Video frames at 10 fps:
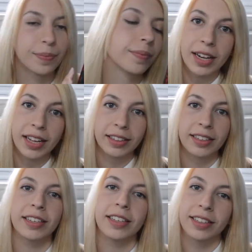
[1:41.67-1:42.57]
Next
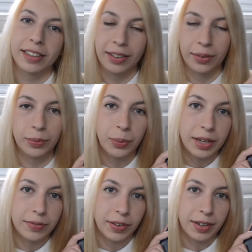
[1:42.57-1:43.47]
is
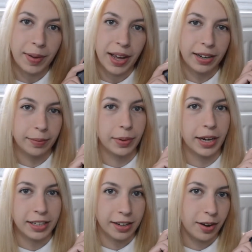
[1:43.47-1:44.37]
We Freemen
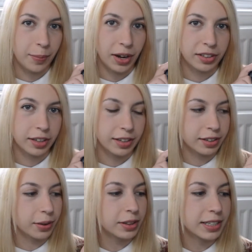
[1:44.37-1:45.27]
by Terry Pratchett.
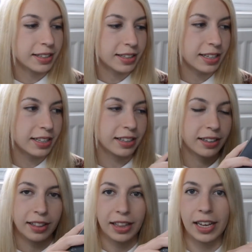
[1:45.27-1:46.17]
So this is
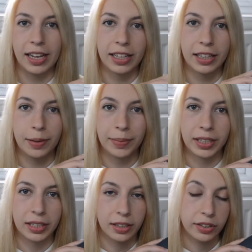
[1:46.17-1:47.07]
the
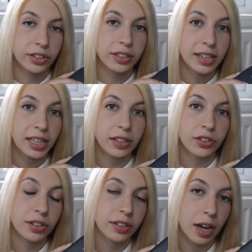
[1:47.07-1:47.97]
limited edition set that's
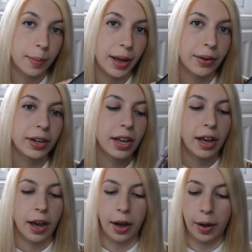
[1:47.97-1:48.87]
just come out.
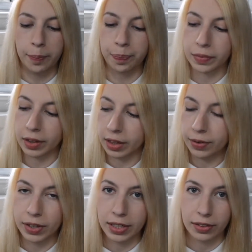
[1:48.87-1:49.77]
They
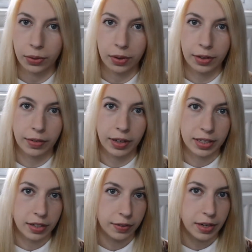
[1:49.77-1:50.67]
released all of the
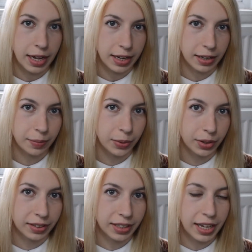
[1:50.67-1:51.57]
Tiffany Aching
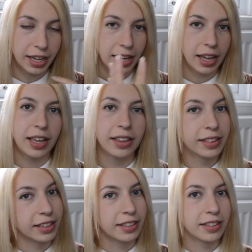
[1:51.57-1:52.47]
books in
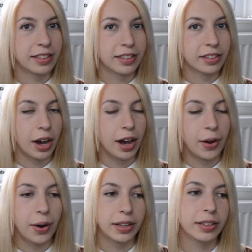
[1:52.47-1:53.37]
this
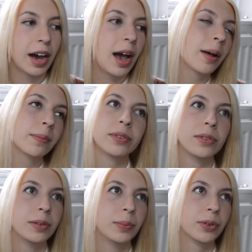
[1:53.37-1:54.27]
style, and they're
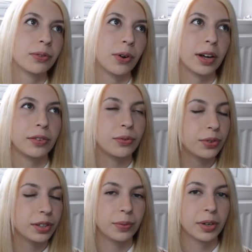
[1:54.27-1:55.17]
absolutely beautiful, and I
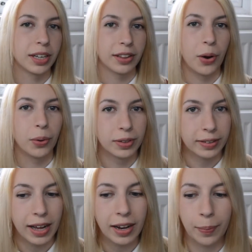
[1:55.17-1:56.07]
really want to get the whole
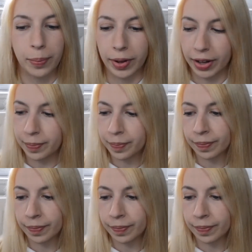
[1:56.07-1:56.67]
set, but